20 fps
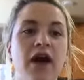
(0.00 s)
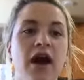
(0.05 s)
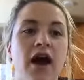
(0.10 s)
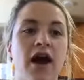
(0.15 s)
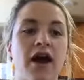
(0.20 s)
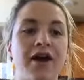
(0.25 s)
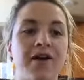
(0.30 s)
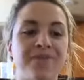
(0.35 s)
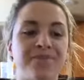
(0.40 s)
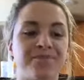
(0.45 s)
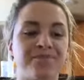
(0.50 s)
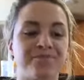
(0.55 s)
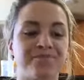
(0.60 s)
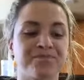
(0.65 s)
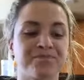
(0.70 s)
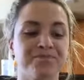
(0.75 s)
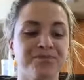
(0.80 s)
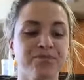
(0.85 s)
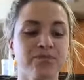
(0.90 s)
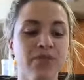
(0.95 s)
Um,
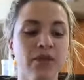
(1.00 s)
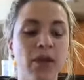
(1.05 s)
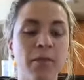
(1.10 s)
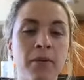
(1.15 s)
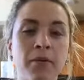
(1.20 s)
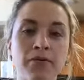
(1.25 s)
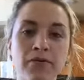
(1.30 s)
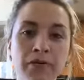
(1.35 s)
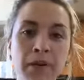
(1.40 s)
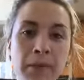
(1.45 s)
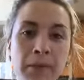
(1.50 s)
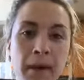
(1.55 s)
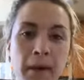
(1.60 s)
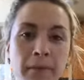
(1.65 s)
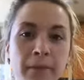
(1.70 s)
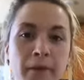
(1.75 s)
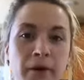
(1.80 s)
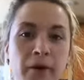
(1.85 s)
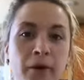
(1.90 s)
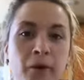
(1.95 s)
but
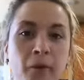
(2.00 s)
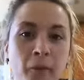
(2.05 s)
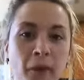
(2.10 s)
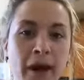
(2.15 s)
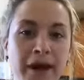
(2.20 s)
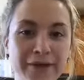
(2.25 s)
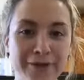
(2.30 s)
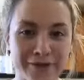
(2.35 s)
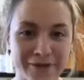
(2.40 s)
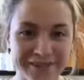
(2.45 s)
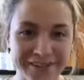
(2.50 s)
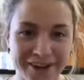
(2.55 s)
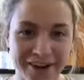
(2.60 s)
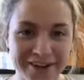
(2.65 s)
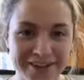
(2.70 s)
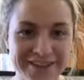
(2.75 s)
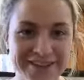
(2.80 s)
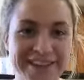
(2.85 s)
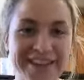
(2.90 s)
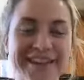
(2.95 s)
remember why you
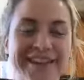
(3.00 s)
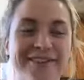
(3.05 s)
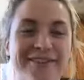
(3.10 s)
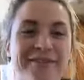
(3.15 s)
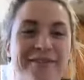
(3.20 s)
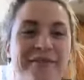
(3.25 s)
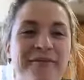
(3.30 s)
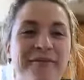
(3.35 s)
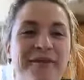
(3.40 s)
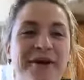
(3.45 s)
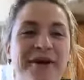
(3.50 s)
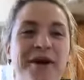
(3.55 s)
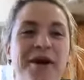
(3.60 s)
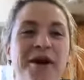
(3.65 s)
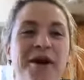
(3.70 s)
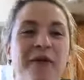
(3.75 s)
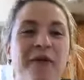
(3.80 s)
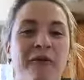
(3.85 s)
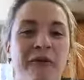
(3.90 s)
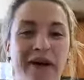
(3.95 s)
started this. Remember
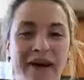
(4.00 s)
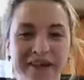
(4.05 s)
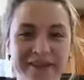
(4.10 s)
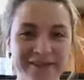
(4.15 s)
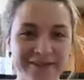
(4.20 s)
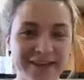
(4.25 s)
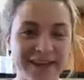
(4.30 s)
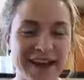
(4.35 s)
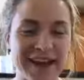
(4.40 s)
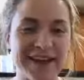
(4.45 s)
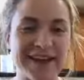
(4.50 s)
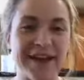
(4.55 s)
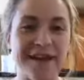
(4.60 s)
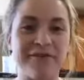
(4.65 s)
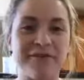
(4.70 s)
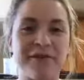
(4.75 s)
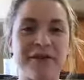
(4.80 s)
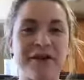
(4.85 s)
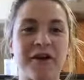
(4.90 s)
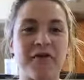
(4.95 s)
why you signed
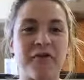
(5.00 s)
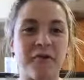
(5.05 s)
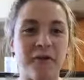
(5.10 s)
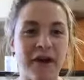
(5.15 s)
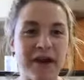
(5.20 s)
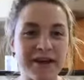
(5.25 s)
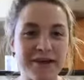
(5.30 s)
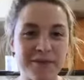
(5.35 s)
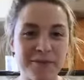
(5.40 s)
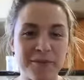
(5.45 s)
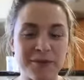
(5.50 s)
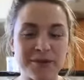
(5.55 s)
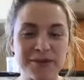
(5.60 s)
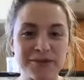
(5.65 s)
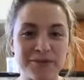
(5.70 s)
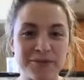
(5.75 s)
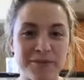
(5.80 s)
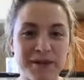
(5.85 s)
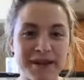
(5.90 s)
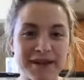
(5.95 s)
up for it. Why you put
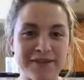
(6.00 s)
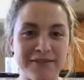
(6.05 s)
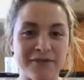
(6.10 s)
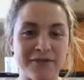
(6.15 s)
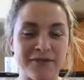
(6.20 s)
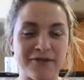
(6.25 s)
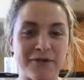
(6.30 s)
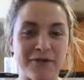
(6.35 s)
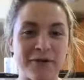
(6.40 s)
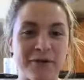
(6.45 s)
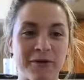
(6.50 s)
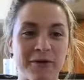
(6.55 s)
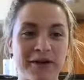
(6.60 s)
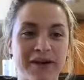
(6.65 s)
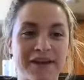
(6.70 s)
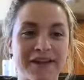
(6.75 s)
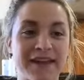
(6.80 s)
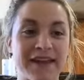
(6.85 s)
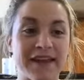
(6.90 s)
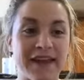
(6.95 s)
your best foot forward
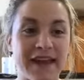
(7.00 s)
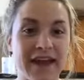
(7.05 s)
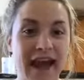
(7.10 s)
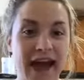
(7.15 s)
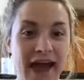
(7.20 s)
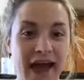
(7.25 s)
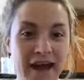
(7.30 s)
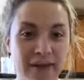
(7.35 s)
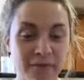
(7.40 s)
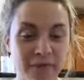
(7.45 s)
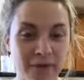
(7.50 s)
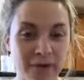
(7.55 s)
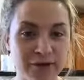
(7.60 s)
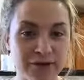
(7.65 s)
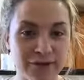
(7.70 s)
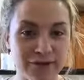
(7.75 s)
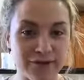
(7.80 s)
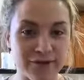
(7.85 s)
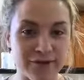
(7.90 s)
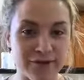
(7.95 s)
and said, like, I am going
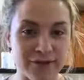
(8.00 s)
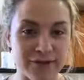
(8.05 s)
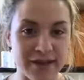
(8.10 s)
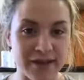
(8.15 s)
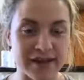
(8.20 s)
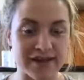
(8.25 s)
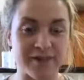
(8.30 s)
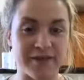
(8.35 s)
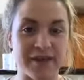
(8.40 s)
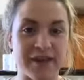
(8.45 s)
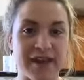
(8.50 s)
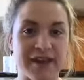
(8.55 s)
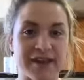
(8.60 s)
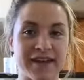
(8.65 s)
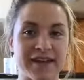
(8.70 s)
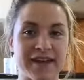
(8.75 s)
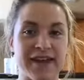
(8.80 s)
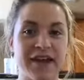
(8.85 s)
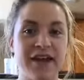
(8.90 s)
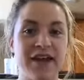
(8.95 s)
to do this
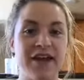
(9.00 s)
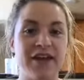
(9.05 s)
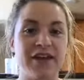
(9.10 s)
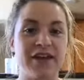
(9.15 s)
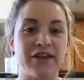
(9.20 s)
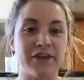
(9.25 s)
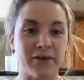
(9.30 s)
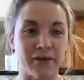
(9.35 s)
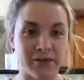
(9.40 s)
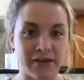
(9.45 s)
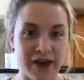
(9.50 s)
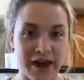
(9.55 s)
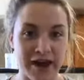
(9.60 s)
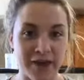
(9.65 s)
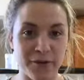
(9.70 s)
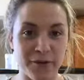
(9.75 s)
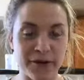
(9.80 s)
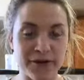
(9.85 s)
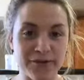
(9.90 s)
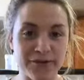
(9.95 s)
because you're
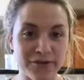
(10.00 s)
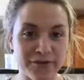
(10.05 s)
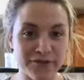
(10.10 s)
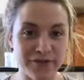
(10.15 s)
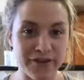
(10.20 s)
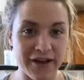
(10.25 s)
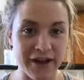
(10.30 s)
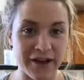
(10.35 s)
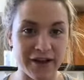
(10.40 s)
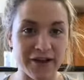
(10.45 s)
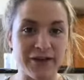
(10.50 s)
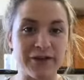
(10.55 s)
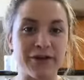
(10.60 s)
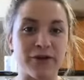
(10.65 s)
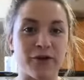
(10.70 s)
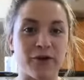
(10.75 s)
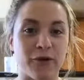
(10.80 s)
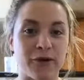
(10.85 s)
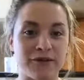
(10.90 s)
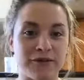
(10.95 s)
not going to fail.
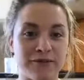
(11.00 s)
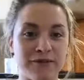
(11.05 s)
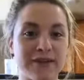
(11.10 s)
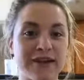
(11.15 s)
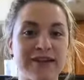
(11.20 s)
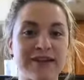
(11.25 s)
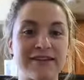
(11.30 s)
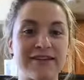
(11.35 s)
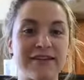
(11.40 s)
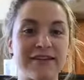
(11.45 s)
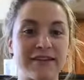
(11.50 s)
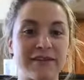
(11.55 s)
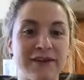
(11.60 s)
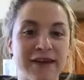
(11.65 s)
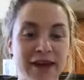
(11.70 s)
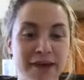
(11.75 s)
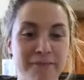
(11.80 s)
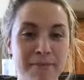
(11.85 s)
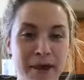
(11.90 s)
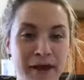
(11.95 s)
You're going to continue to
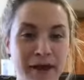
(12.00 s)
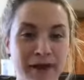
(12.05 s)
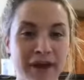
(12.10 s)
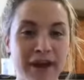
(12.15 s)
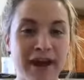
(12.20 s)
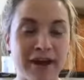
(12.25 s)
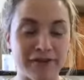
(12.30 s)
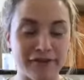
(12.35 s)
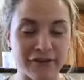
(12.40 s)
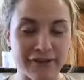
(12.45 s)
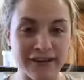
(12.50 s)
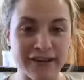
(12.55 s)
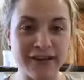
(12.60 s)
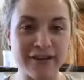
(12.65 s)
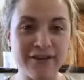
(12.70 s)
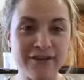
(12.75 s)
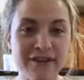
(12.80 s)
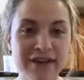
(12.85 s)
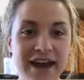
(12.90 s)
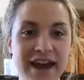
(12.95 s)
get better every
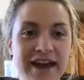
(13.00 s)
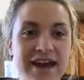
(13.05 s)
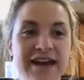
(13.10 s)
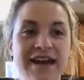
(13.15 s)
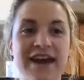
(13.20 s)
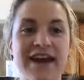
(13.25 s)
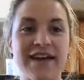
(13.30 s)
single day.